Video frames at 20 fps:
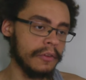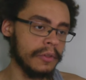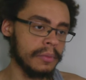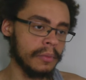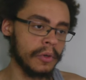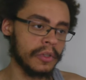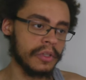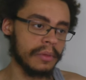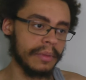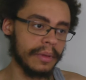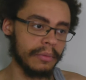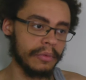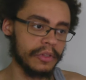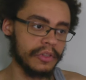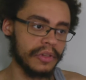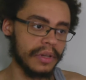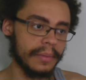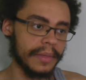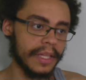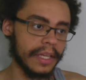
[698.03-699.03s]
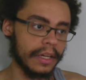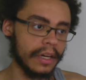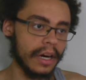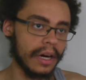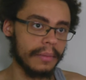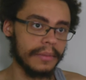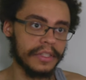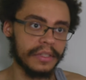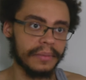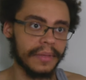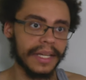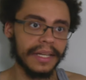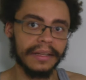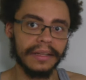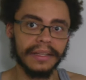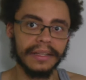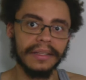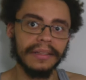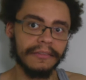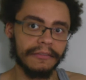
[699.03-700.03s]
It was more so people would treat me like garbage. I
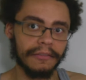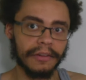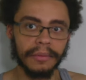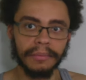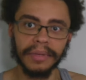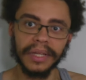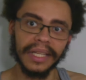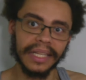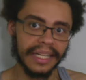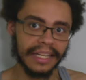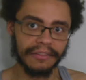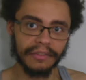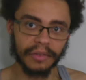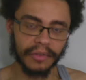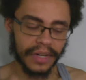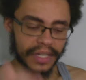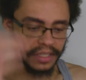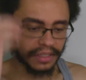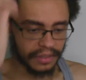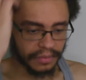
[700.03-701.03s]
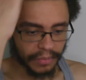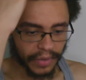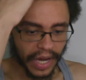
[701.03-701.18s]
mean, for a billion different reasons.